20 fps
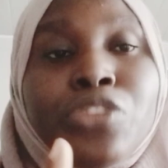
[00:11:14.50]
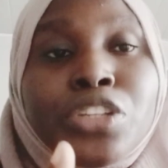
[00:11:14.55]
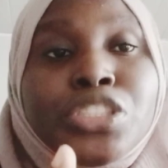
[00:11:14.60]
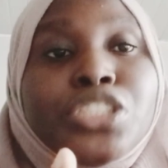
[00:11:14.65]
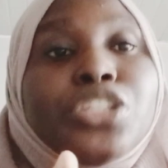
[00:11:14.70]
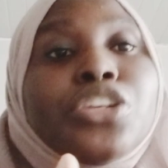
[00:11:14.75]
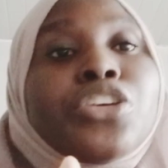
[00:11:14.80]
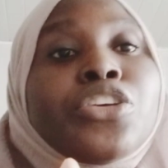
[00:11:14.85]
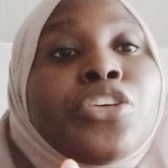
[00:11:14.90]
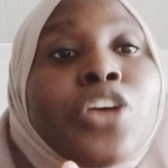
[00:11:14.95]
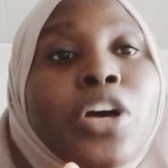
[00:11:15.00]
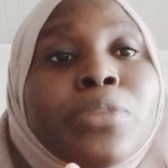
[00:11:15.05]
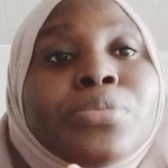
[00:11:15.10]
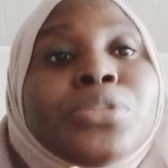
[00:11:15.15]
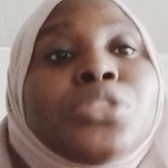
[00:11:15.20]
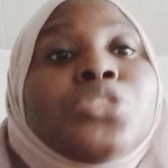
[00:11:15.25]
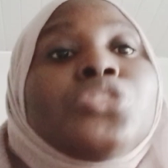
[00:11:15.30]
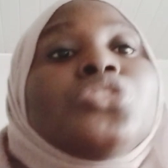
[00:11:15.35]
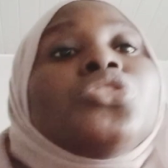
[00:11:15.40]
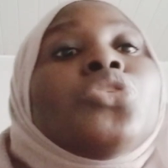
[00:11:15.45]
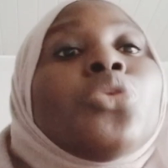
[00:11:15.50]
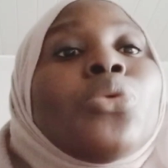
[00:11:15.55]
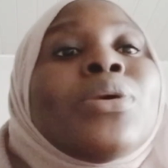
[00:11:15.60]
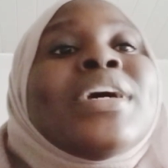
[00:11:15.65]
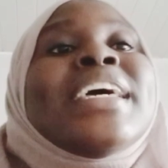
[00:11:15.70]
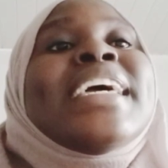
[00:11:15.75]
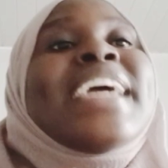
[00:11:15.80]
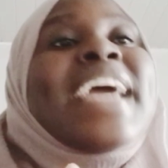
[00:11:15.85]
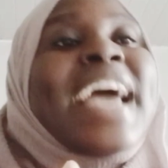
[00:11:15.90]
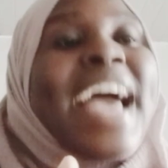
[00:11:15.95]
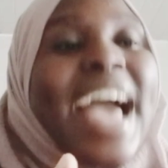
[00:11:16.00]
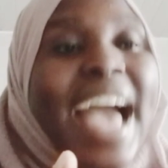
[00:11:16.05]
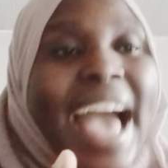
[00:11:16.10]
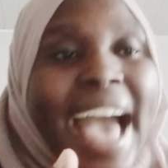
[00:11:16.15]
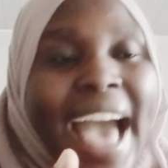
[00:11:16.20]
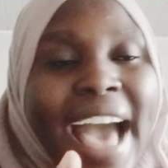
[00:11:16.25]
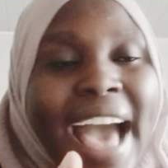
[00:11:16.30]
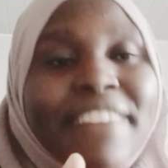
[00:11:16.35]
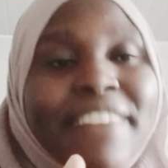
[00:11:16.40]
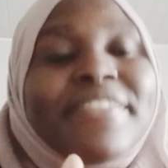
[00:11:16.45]
for the crops to
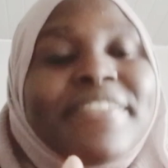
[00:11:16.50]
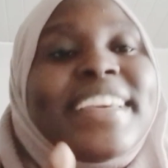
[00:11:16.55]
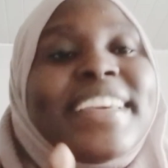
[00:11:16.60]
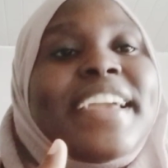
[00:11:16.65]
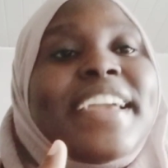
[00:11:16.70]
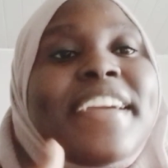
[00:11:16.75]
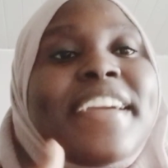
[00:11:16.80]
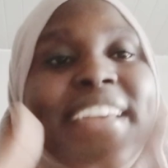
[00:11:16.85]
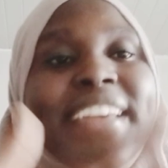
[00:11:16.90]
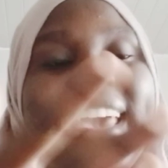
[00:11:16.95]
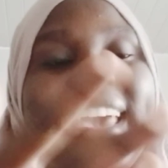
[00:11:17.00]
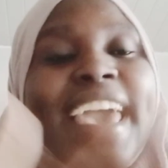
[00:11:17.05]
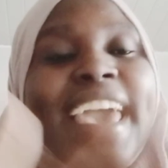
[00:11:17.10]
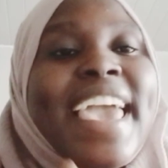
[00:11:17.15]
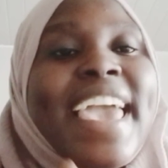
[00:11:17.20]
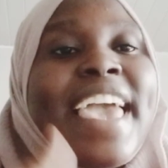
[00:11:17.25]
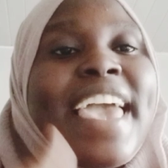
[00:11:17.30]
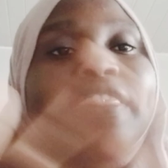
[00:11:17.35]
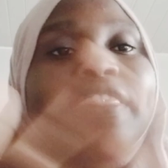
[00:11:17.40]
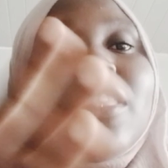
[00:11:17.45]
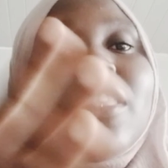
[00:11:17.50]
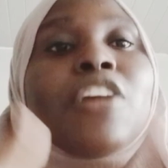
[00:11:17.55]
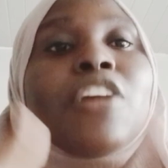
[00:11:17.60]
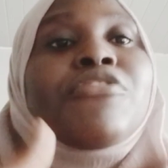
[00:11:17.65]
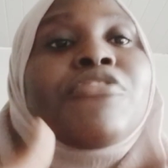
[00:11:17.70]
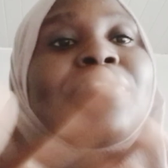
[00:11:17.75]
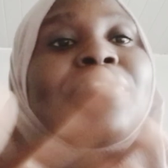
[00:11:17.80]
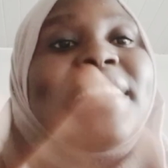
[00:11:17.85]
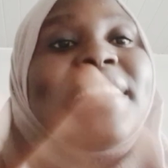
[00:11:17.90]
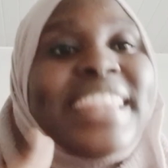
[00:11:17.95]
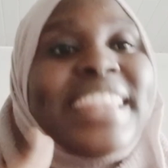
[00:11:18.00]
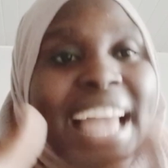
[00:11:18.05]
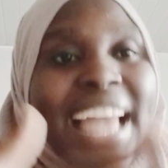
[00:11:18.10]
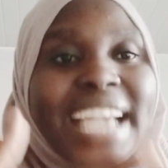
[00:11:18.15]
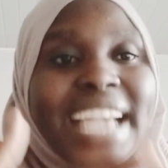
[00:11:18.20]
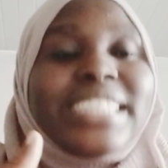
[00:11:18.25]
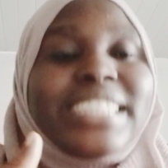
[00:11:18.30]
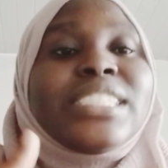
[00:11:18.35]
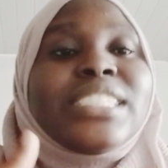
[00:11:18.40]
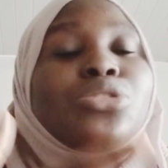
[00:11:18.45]
have enough
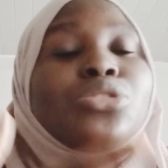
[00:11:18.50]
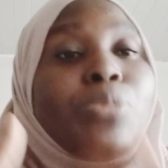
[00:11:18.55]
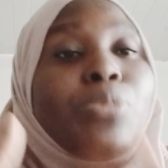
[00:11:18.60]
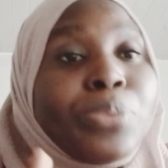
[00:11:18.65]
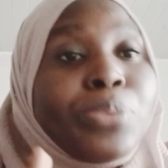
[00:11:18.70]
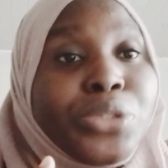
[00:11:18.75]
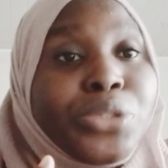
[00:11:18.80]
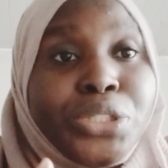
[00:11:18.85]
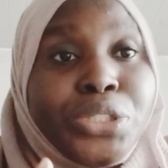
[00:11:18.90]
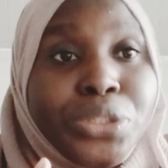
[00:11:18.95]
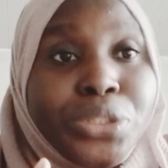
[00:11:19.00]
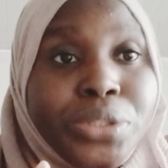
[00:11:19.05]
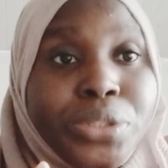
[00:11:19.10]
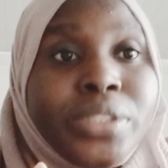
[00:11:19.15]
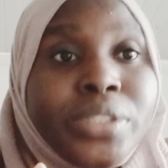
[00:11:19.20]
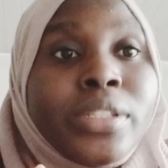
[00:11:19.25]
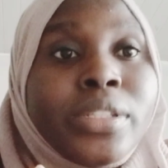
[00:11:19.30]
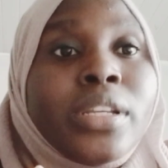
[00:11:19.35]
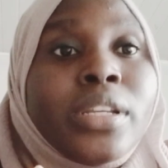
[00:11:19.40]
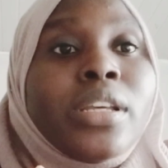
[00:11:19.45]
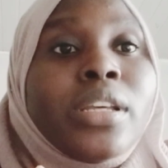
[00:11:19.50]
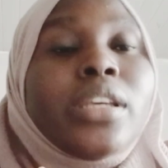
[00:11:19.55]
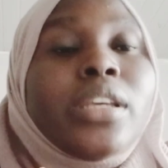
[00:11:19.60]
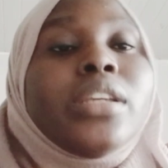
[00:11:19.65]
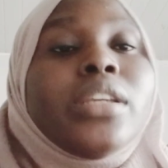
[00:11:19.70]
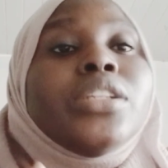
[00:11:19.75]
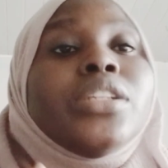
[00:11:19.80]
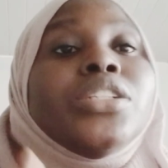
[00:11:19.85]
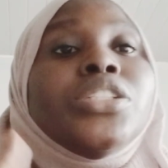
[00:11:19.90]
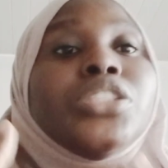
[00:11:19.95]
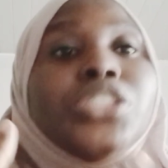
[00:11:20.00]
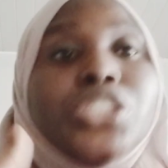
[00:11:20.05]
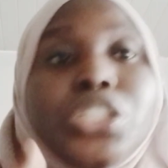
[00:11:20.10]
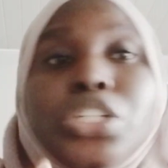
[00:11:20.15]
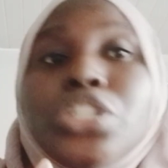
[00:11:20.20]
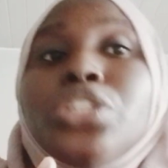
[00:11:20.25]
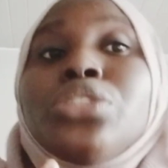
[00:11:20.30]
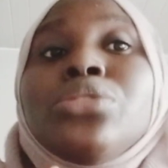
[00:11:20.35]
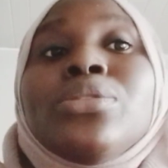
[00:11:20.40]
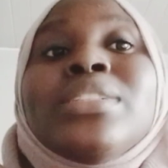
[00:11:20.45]
light to produce. Do
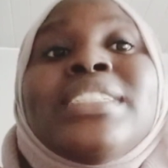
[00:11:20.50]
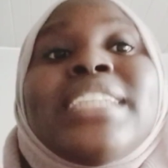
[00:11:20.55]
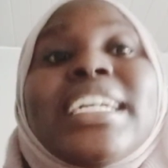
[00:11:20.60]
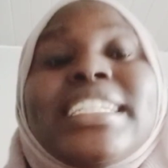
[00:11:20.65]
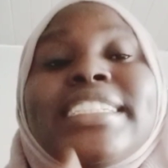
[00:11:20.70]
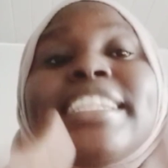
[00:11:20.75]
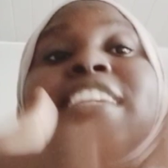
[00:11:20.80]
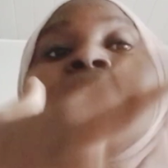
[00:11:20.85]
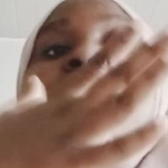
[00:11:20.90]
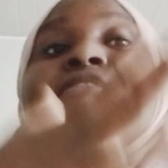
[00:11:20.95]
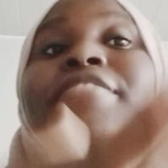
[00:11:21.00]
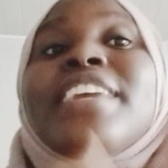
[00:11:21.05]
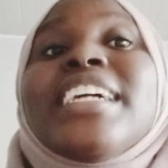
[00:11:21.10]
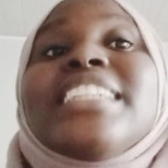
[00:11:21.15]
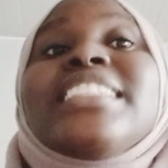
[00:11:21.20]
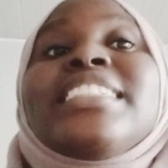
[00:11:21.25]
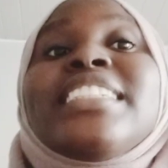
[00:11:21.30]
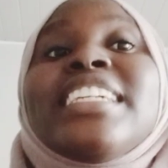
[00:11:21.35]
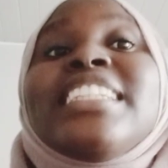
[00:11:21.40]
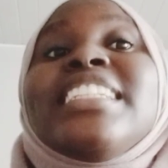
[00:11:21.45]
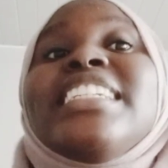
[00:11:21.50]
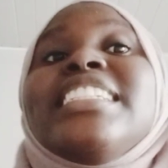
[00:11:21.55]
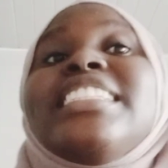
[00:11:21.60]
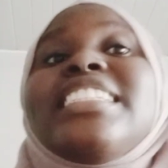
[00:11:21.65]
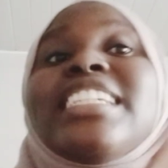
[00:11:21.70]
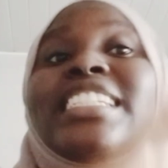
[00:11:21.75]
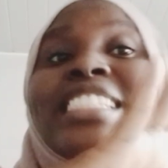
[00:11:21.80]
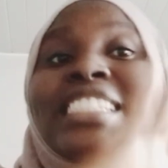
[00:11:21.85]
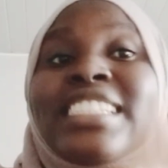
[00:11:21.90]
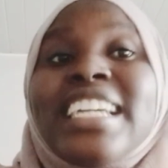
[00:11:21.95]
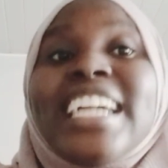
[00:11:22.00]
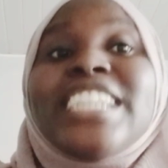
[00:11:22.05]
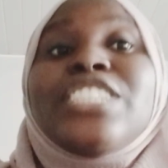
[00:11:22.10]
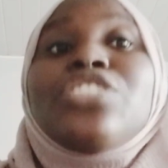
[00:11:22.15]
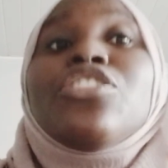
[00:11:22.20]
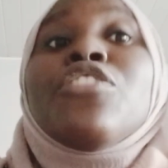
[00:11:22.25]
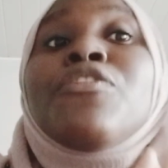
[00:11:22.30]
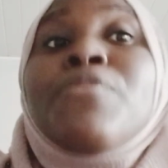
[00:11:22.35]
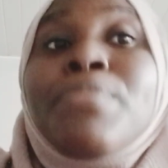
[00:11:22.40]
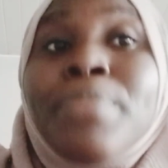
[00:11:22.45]
you know that investing in this kind
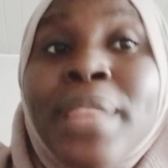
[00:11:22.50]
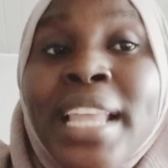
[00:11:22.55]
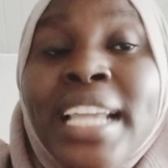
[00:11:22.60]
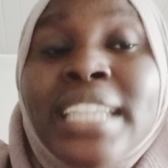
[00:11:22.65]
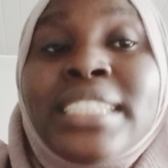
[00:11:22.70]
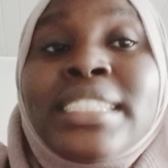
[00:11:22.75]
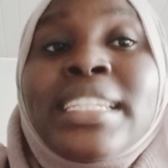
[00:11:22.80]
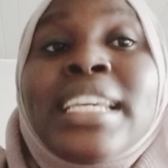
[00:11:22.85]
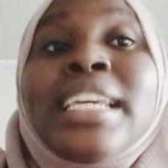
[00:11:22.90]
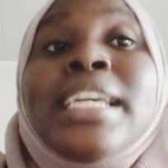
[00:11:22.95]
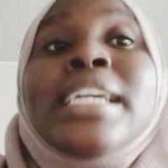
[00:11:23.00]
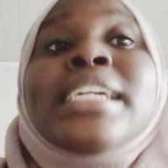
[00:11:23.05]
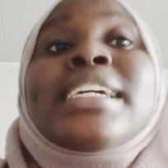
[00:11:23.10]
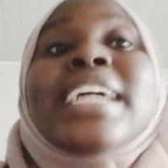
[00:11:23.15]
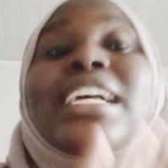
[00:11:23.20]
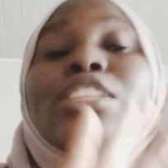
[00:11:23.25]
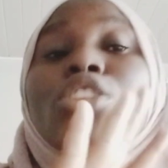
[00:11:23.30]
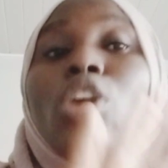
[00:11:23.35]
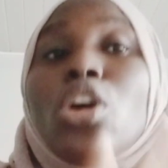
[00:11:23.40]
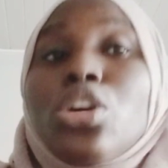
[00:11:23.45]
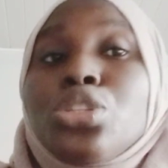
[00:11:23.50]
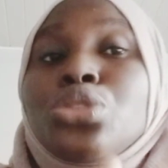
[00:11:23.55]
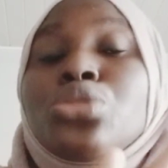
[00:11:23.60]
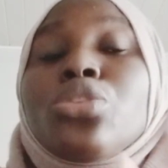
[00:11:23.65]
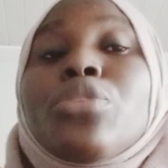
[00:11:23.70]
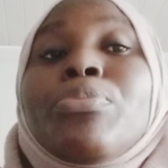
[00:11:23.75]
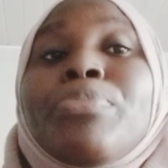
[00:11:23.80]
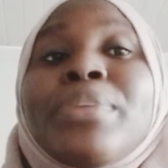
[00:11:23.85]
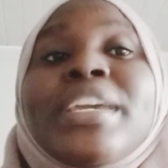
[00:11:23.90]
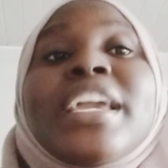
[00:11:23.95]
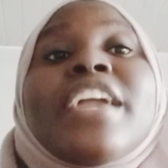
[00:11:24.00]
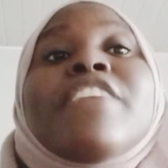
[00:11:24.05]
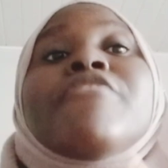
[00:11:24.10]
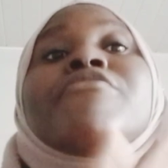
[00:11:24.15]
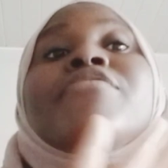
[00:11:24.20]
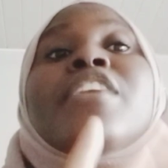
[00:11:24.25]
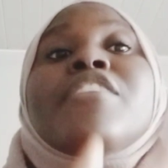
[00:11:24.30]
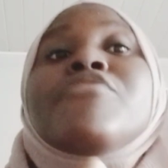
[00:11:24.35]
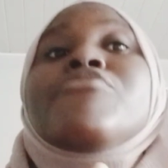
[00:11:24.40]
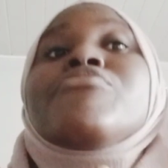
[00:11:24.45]
of place can also be a
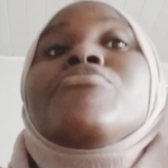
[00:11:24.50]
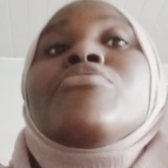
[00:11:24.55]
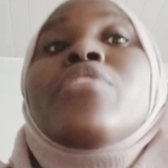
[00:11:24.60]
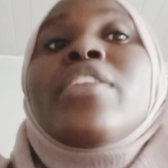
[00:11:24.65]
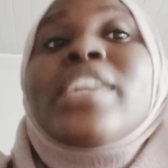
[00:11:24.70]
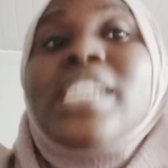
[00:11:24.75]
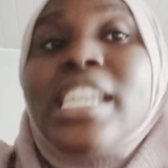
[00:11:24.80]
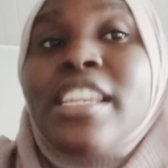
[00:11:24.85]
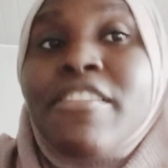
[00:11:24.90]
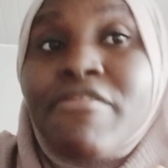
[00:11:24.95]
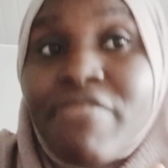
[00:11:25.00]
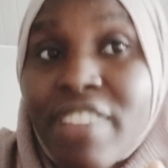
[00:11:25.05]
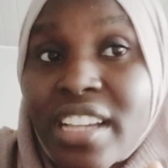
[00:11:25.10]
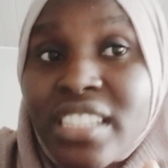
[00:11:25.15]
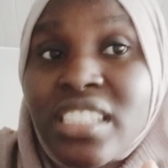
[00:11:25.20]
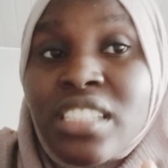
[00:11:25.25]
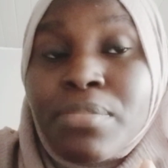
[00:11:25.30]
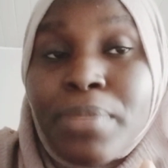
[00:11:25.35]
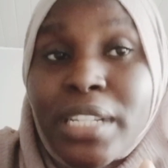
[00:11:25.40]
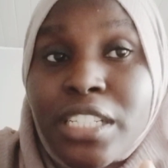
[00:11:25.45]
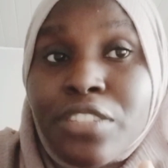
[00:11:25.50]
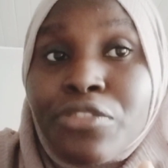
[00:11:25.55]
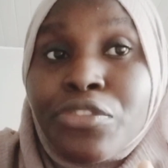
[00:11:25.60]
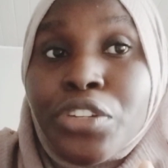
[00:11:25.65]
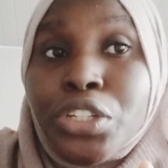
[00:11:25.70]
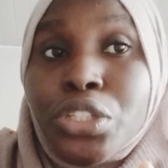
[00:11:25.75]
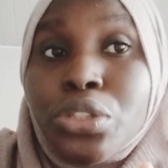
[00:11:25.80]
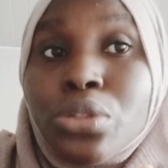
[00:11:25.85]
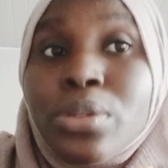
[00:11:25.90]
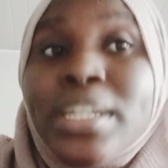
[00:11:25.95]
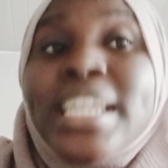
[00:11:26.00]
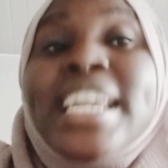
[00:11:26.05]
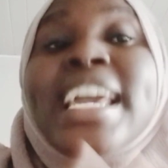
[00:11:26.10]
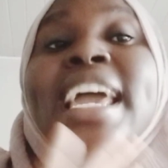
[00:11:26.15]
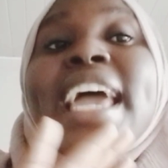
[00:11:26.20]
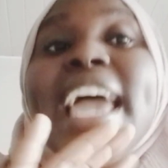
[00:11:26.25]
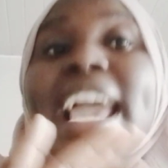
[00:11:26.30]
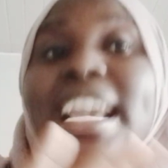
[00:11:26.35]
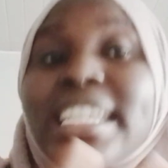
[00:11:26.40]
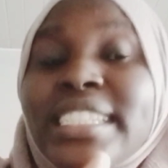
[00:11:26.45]
very wrong investment for you,
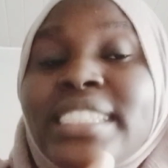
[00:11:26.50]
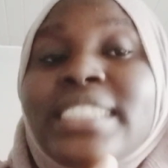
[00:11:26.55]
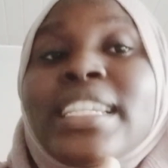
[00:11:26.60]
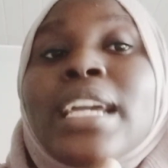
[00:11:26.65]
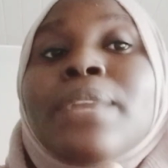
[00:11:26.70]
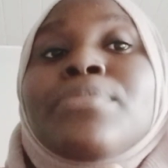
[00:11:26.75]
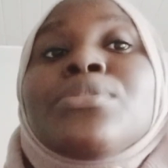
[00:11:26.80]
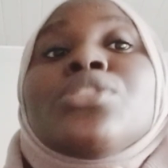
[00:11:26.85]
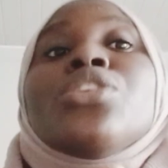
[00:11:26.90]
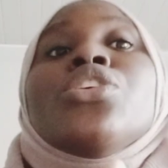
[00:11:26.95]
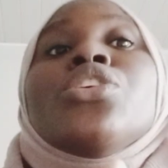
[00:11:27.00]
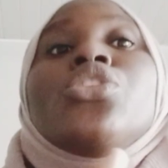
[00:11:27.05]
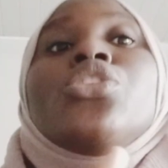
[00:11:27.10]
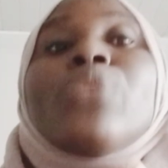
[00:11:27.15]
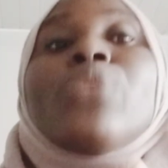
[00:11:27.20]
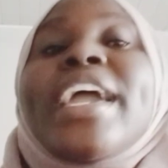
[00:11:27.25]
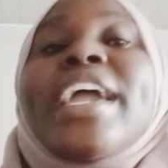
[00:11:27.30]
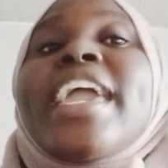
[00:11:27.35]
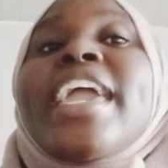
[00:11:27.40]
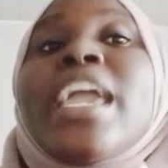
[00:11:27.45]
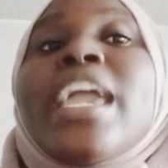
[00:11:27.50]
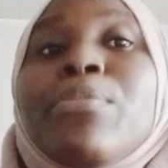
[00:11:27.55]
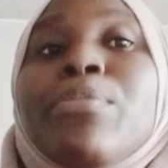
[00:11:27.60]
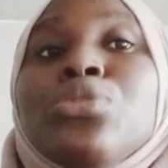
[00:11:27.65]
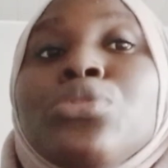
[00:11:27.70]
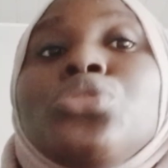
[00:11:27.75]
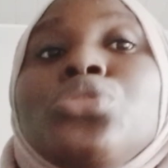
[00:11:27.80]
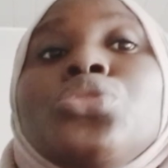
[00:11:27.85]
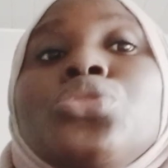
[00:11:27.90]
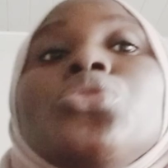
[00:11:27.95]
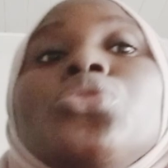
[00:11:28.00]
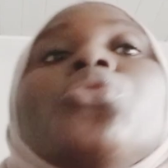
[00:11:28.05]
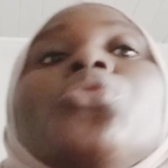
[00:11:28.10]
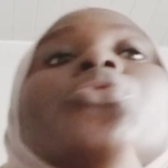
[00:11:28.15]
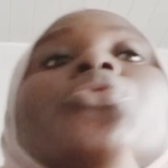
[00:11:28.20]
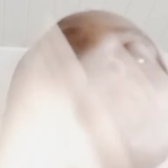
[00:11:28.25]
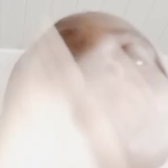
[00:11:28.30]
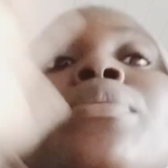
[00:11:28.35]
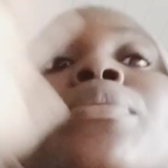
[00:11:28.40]
except we're able to